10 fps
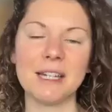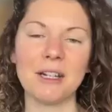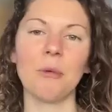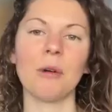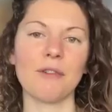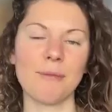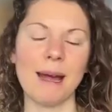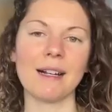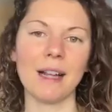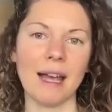single one of
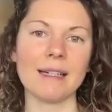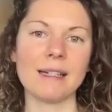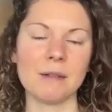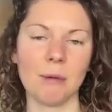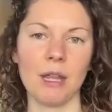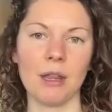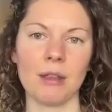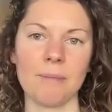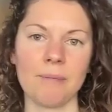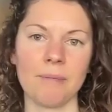my clients with
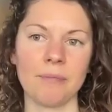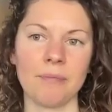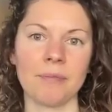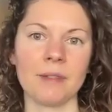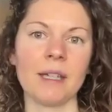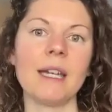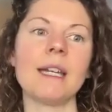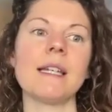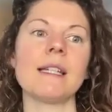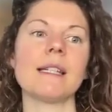
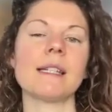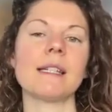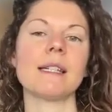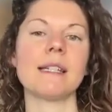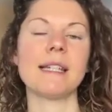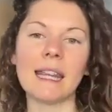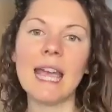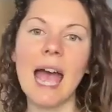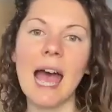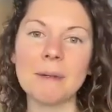is
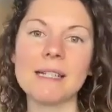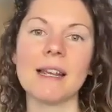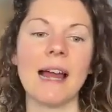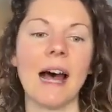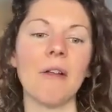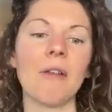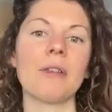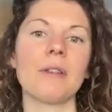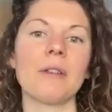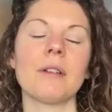daily habits and
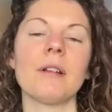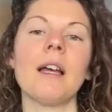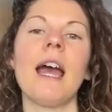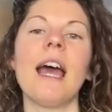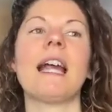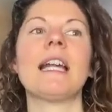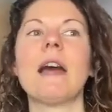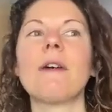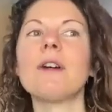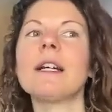health. And I
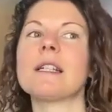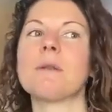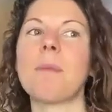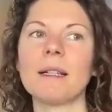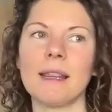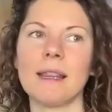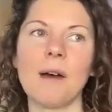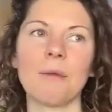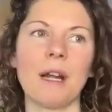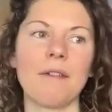never expected
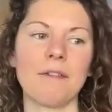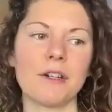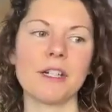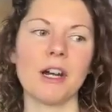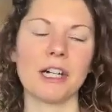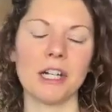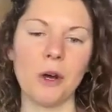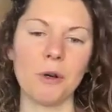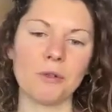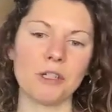that when I first started
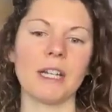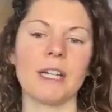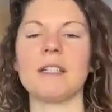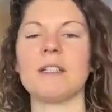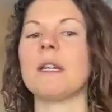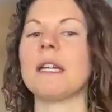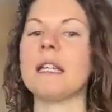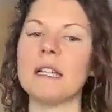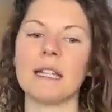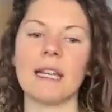coaching and doing
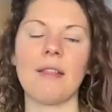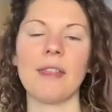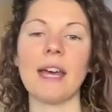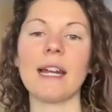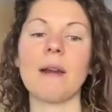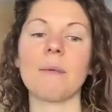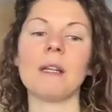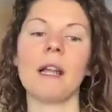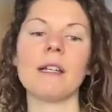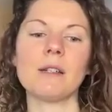healing. And then I
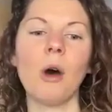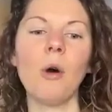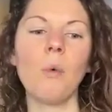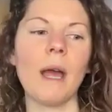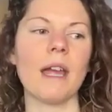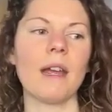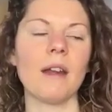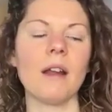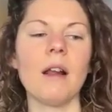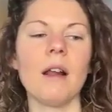realized, oh, wait,